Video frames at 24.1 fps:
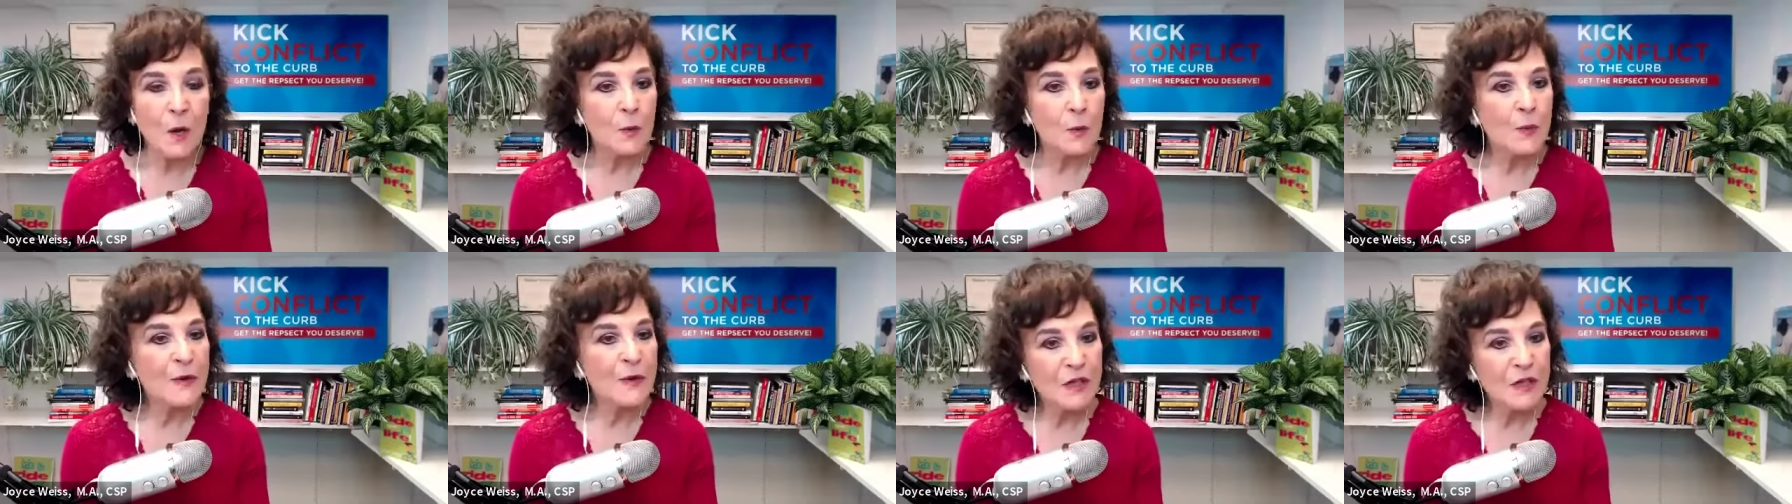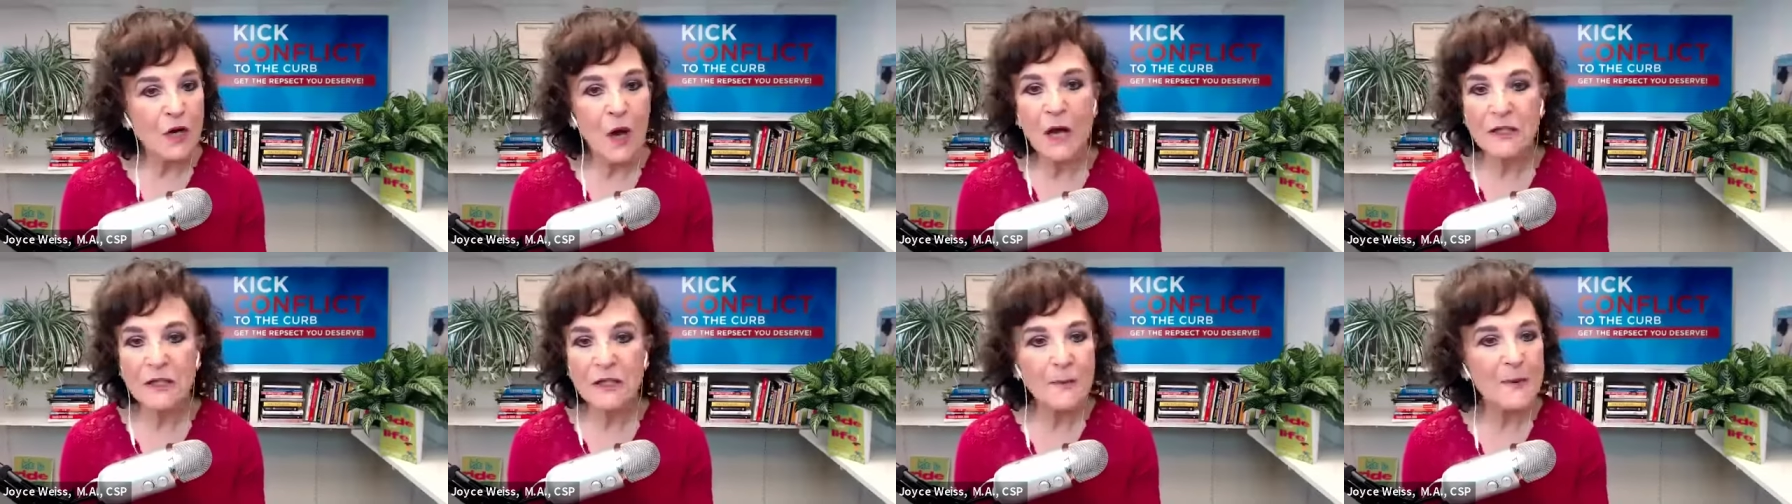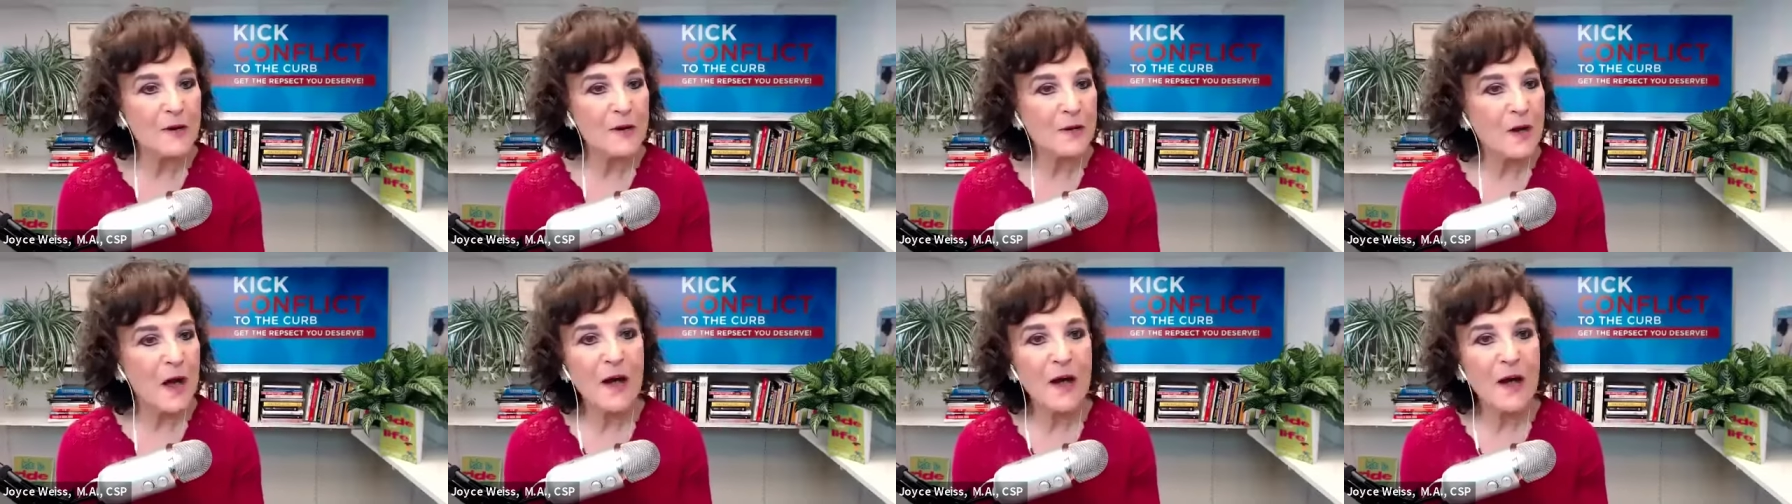we talked
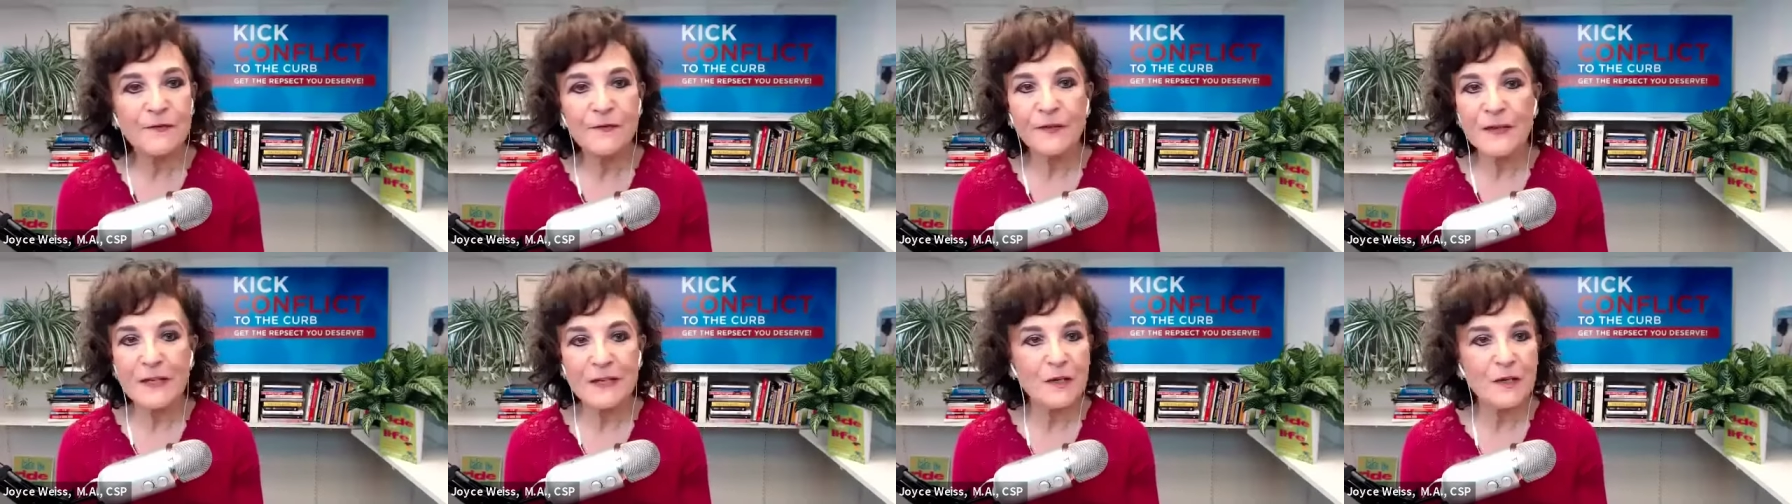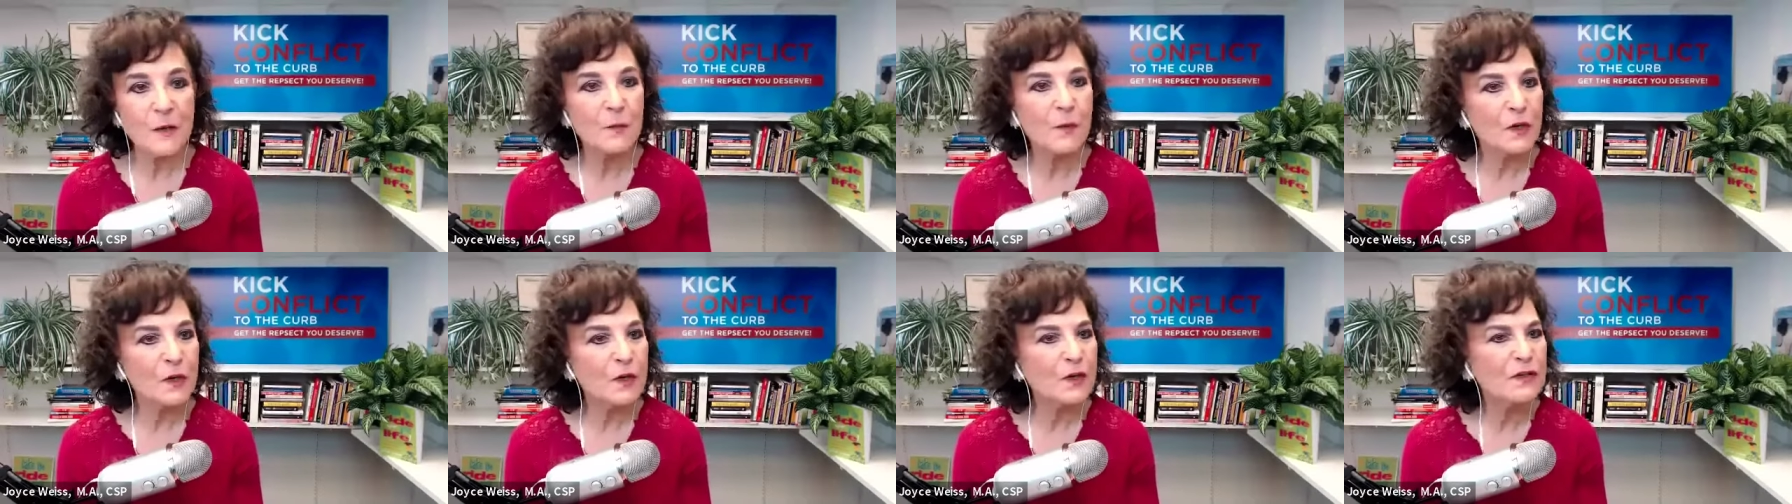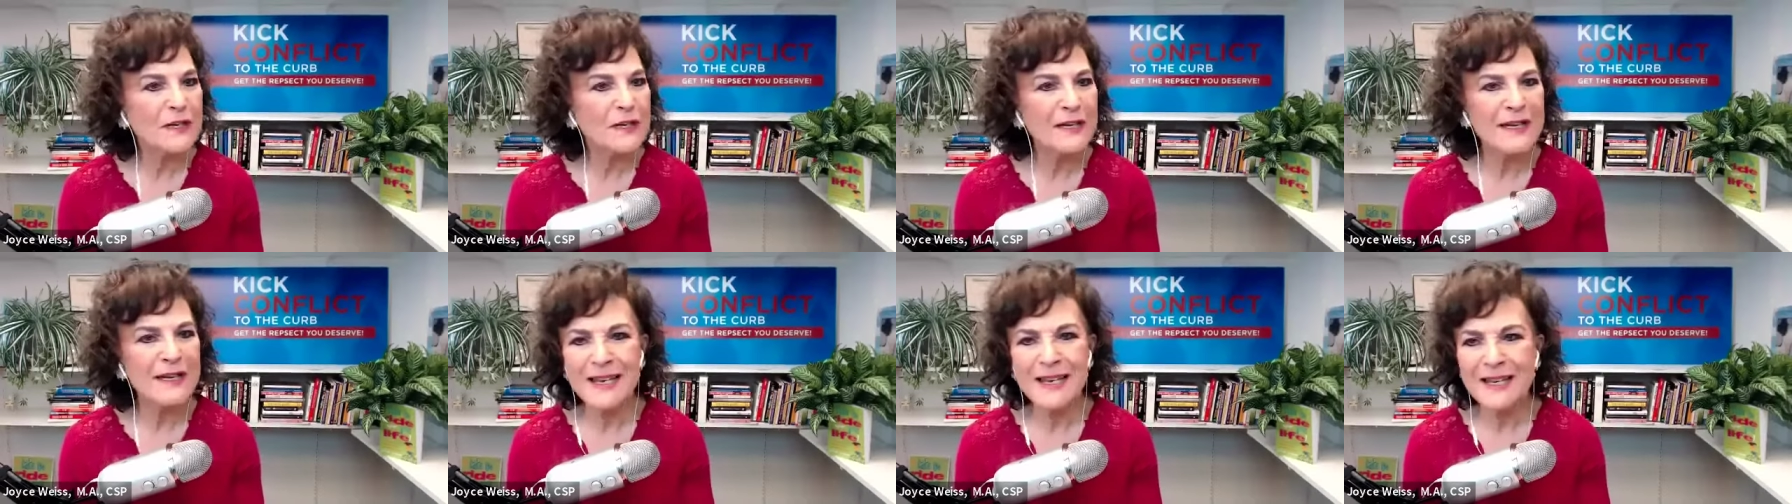about conflict and we're going
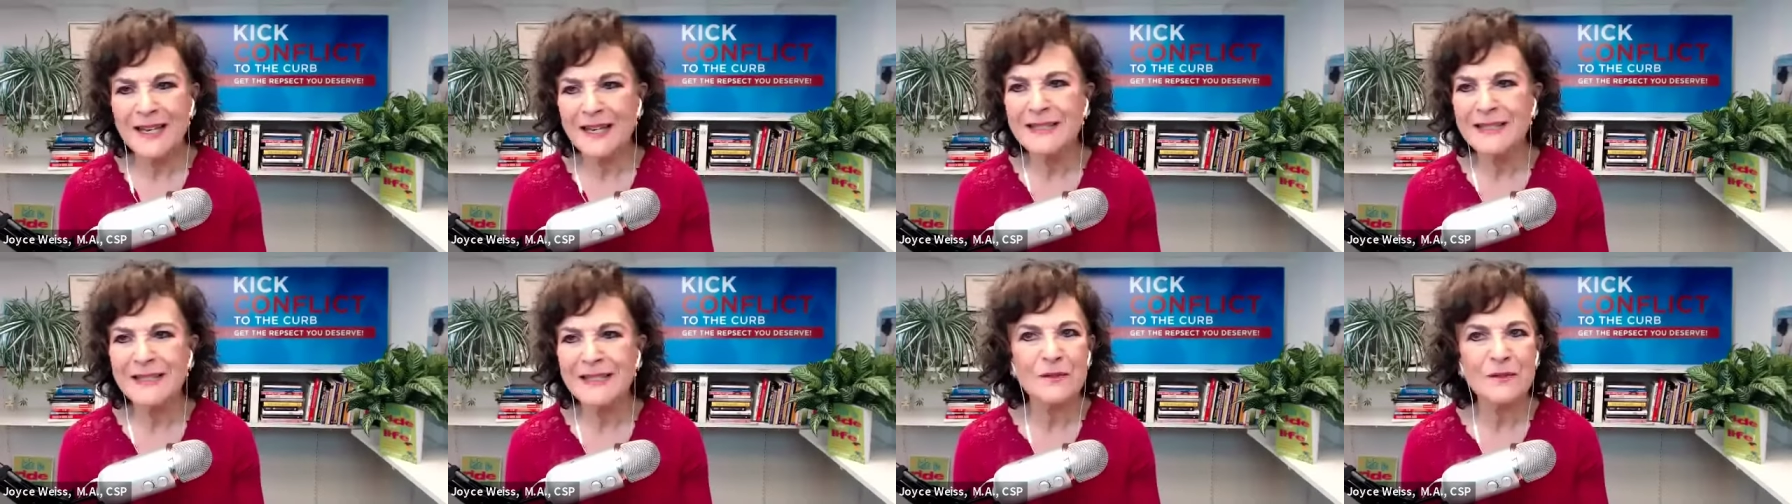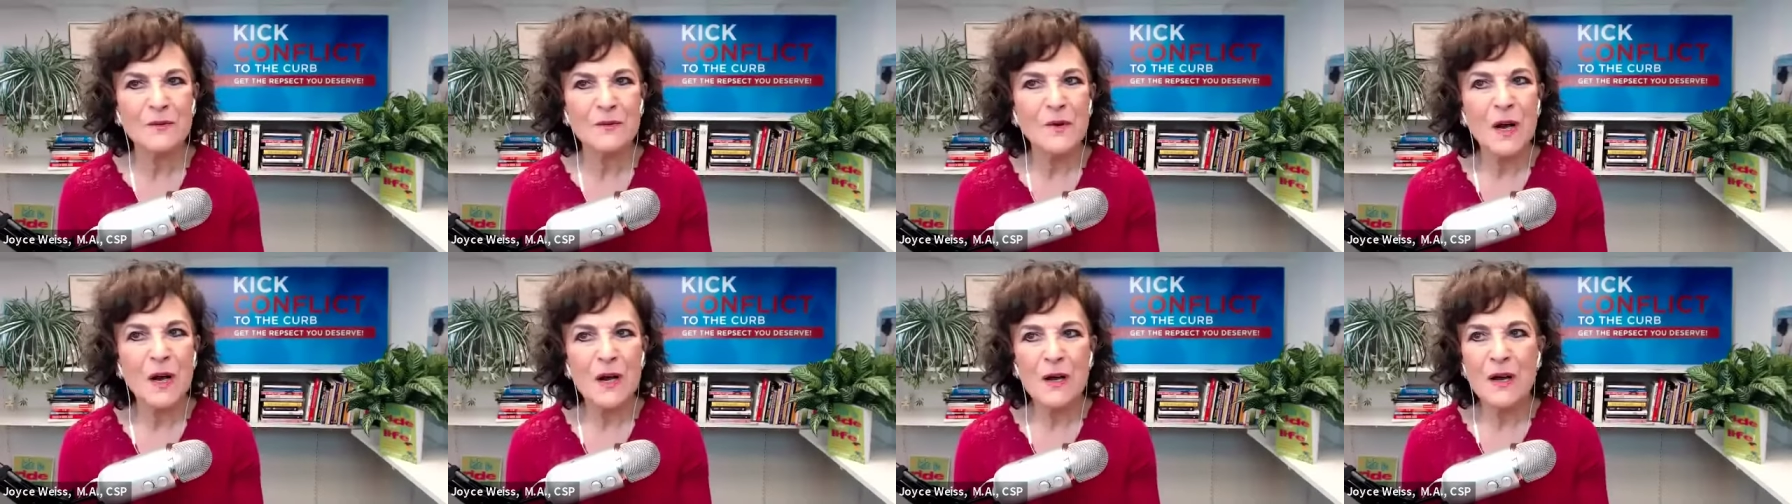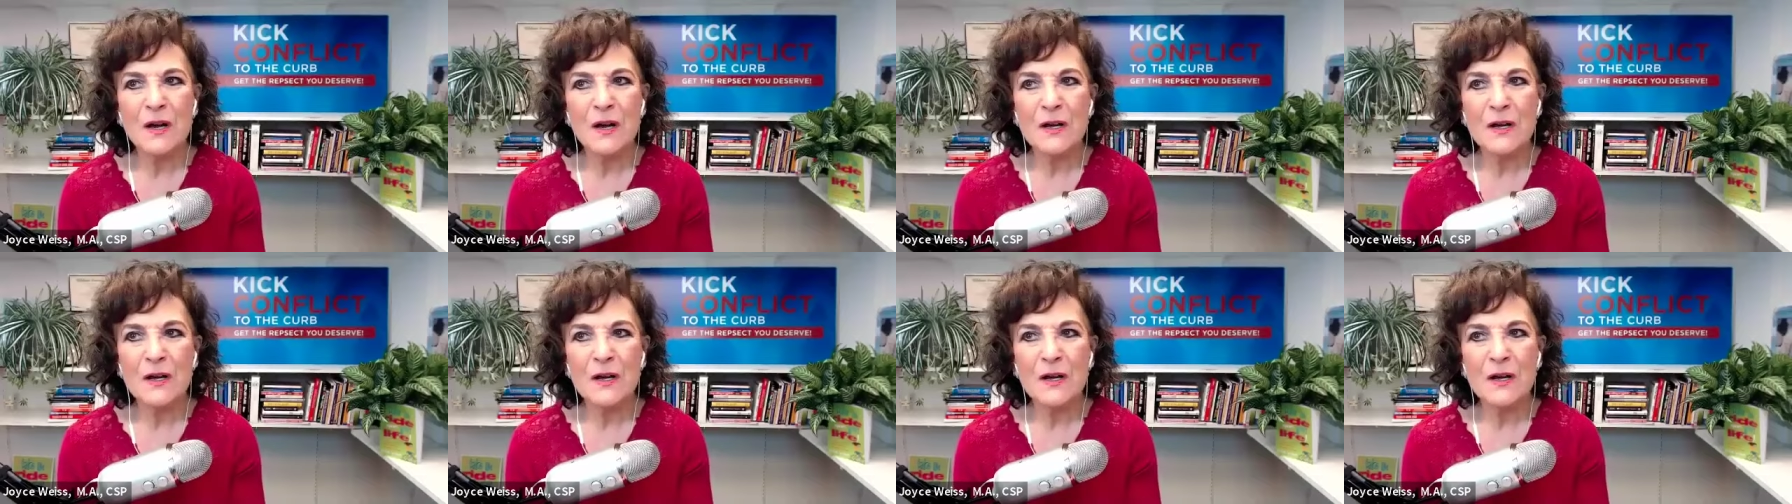to get into,